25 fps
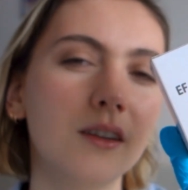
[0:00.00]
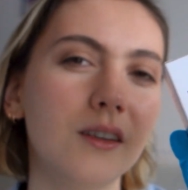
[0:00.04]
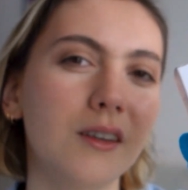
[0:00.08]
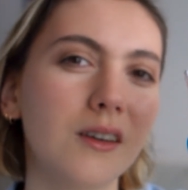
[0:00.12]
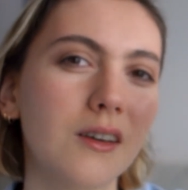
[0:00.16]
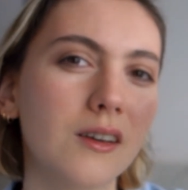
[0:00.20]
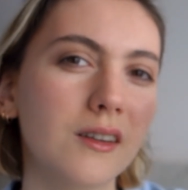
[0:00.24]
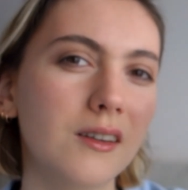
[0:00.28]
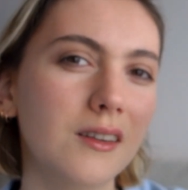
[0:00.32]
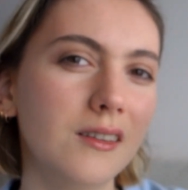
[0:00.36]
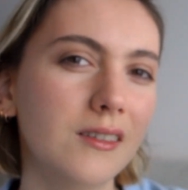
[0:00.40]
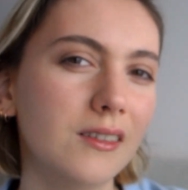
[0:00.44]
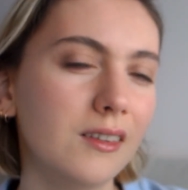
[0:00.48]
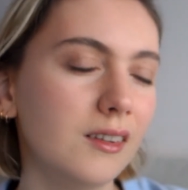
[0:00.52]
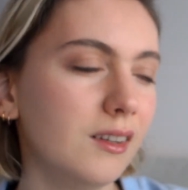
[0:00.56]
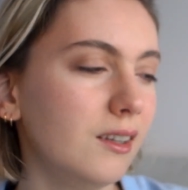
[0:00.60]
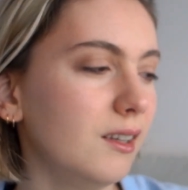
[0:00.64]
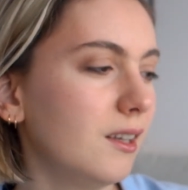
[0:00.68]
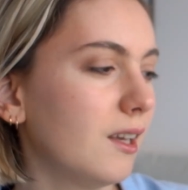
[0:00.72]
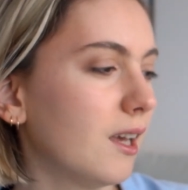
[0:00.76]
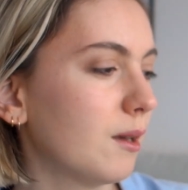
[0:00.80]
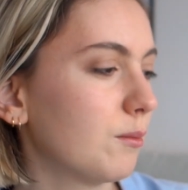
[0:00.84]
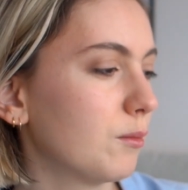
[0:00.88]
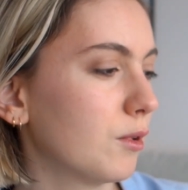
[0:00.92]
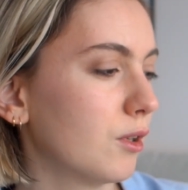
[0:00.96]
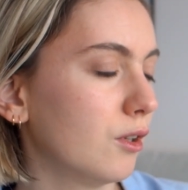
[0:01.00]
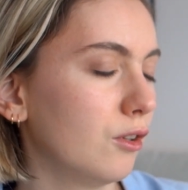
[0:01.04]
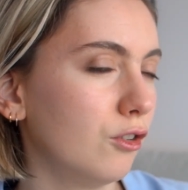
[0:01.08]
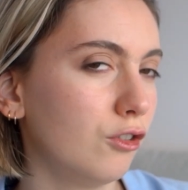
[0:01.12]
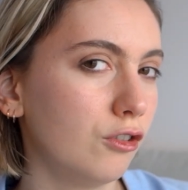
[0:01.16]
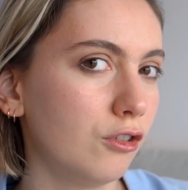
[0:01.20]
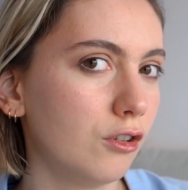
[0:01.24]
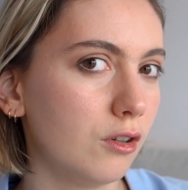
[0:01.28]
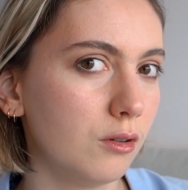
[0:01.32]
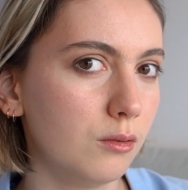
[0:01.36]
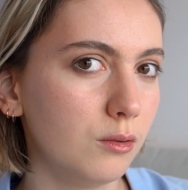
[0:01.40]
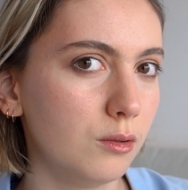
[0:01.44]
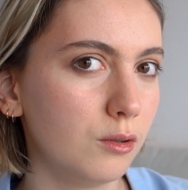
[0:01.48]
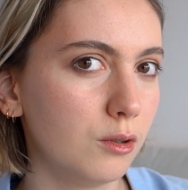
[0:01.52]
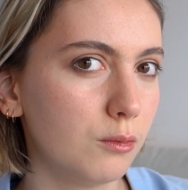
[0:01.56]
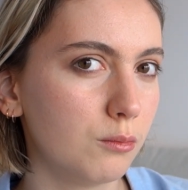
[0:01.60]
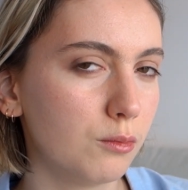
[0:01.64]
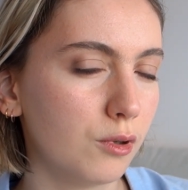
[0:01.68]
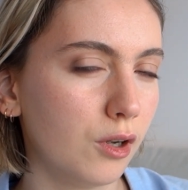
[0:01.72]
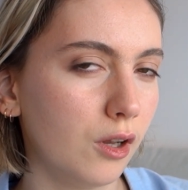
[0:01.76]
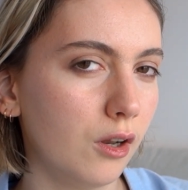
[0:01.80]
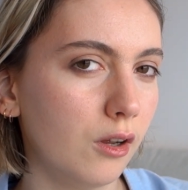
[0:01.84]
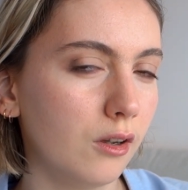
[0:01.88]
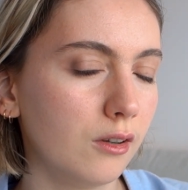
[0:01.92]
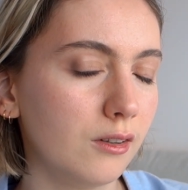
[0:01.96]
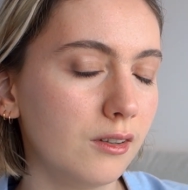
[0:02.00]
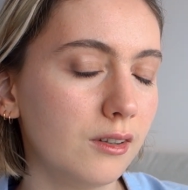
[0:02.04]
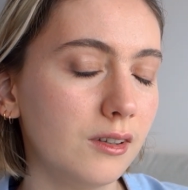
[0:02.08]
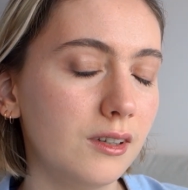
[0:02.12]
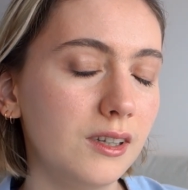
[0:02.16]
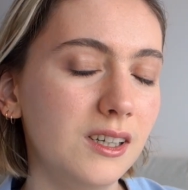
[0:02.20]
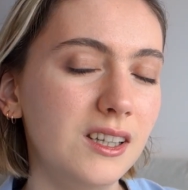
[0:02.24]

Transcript: You're gonna see, I'm gonna show you the product.